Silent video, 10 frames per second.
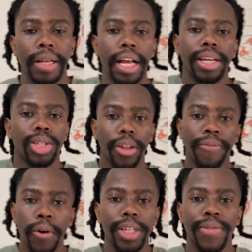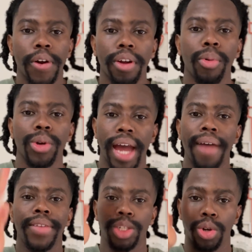So the first variable you have
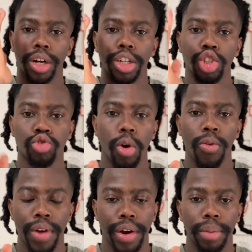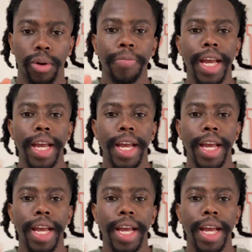is your control variable.